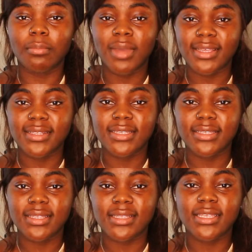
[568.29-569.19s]
my
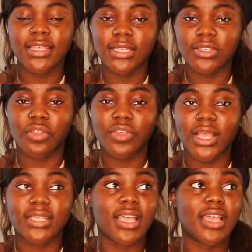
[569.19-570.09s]
consistency, these are
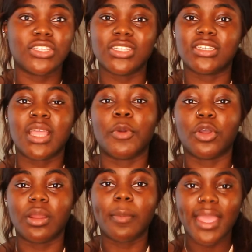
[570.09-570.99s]
things that in Jesus' name are
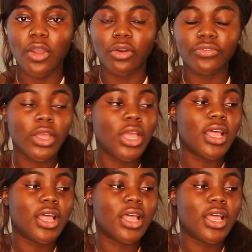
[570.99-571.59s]
going to pay off.